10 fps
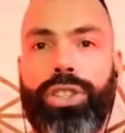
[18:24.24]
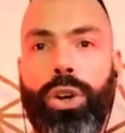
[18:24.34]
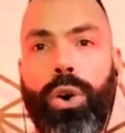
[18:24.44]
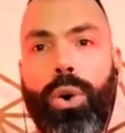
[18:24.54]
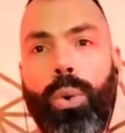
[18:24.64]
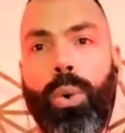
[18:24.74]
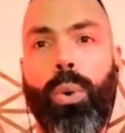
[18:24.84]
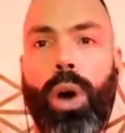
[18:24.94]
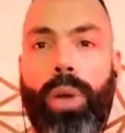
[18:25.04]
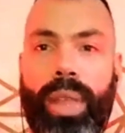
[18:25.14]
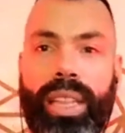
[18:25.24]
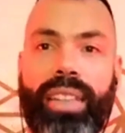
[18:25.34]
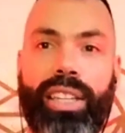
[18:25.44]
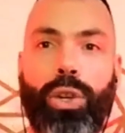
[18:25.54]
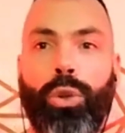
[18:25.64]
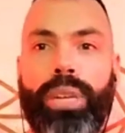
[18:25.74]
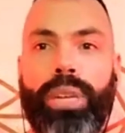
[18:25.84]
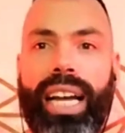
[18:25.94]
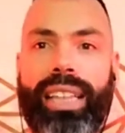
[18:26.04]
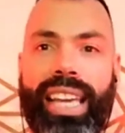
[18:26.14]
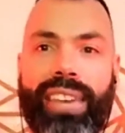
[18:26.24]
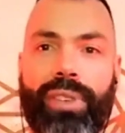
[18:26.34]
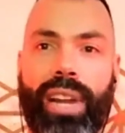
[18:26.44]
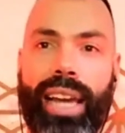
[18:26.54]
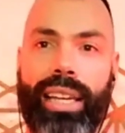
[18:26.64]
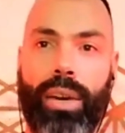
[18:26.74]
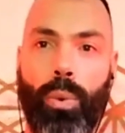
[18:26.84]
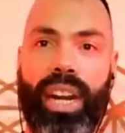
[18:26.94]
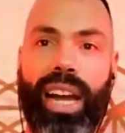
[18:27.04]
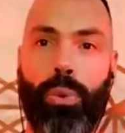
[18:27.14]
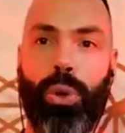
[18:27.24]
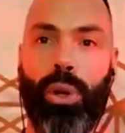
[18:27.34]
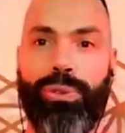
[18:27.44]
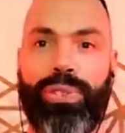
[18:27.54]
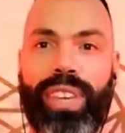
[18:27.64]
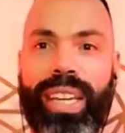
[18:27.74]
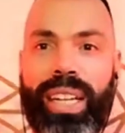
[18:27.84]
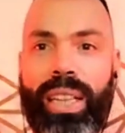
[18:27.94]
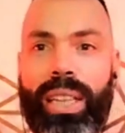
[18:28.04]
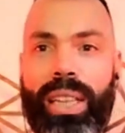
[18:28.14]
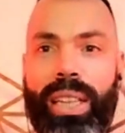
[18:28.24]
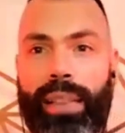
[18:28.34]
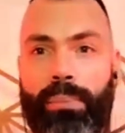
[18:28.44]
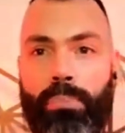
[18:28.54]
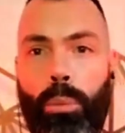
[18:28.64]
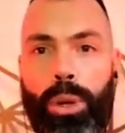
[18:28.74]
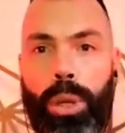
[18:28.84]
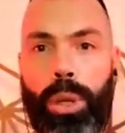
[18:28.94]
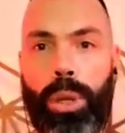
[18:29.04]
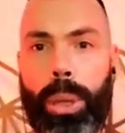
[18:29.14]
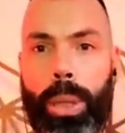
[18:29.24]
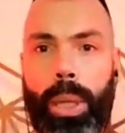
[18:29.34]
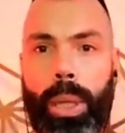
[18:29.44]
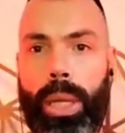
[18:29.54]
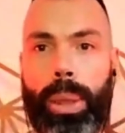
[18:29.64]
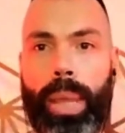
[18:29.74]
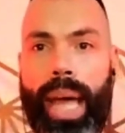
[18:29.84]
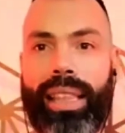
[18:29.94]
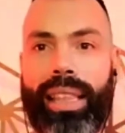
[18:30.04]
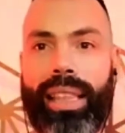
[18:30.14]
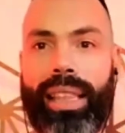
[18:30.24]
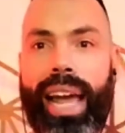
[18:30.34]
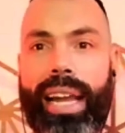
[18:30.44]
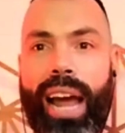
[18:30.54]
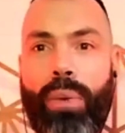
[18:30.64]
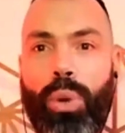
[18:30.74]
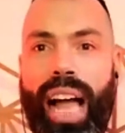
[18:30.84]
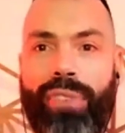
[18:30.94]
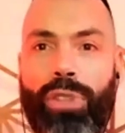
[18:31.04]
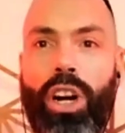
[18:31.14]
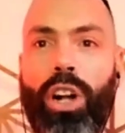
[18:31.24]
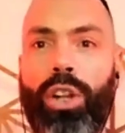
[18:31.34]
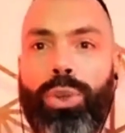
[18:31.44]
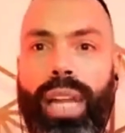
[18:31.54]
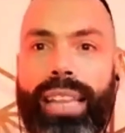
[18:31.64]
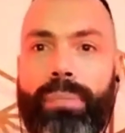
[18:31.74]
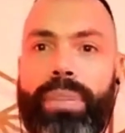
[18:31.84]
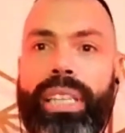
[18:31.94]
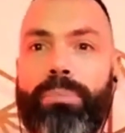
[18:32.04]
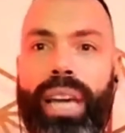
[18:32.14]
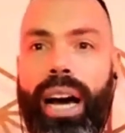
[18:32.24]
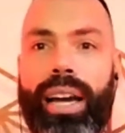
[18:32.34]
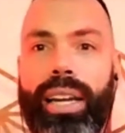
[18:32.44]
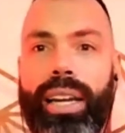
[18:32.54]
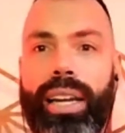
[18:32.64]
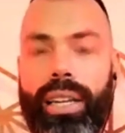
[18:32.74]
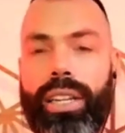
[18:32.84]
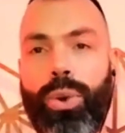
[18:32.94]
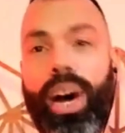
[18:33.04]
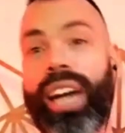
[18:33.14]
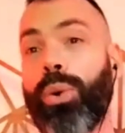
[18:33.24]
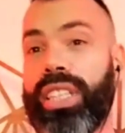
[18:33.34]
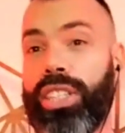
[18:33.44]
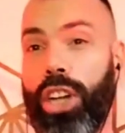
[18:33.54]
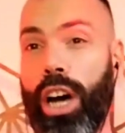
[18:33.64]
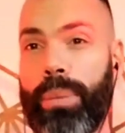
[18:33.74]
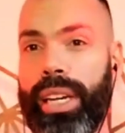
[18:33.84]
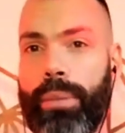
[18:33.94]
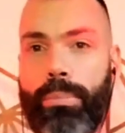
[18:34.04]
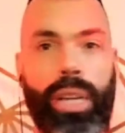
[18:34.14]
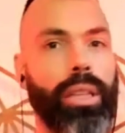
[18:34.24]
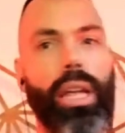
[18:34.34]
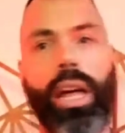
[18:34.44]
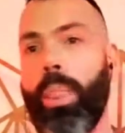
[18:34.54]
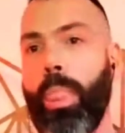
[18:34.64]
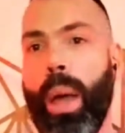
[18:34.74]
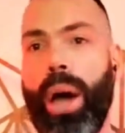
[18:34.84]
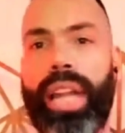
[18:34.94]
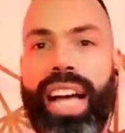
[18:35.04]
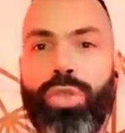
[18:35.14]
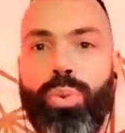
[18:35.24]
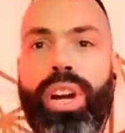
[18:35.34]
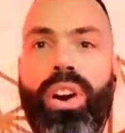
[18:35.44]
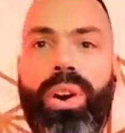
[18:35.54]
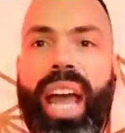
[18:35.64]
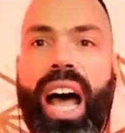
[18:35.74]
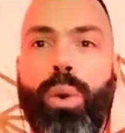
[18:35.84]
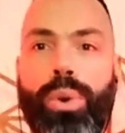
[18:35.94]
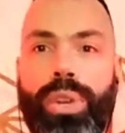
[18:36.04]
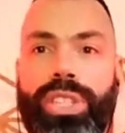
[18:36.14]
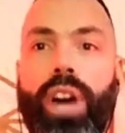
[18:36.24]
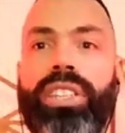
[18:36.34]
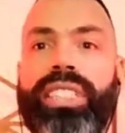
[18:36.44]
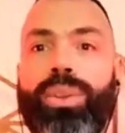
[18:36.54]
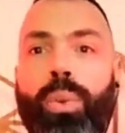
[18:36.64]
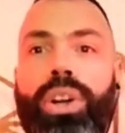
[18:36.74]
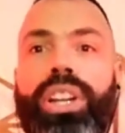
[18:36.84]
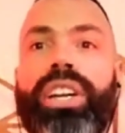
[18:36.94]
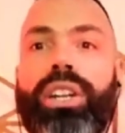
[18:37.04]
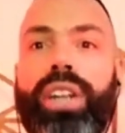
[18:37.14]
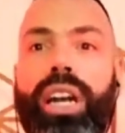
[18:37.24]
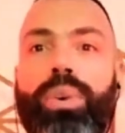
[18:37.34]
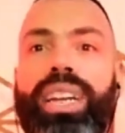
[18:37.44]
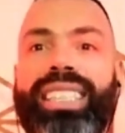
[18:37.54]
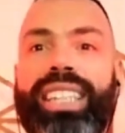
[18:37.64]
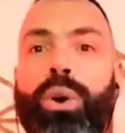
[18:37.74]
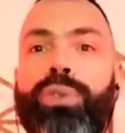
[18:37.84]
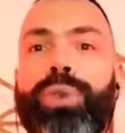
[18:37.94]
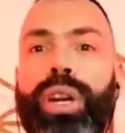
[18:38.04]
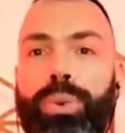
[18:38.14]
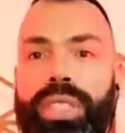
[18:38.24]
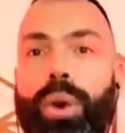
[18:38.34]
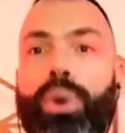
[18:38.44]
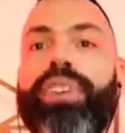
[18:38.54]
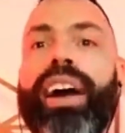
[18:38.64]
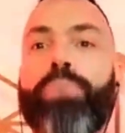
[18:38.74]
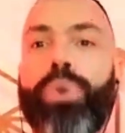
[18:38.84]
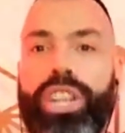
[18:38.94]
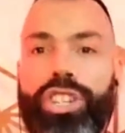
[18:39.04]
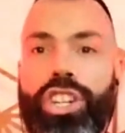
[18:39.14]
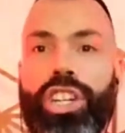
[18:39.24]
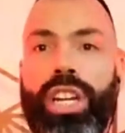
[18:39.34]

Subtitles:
So I think that they told me that if like when I will feel that moment that I will have the call to let me behind. So I know it's coming, but not as we are now. We are still working on raising our frequency, our vibration.